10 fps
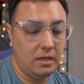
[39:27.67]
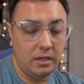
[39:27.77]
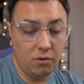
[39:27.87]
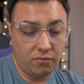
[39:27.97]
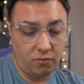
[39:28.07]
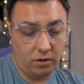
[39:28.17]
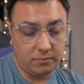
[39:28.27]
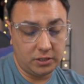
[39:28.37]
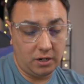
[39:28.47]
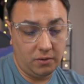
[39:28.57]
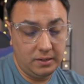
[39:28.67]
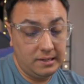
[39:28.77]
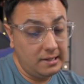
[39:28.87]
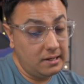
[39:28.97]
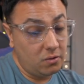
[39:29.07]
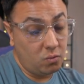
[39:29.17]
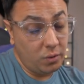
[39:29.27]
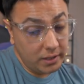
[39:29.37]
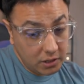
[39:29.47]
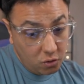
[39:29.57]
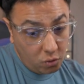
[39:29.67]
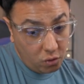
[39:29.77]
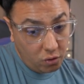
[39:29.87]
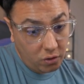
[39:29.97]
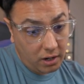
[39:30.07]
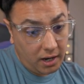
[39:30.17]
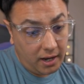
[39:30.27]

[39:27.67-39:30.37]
hero form. So really cool.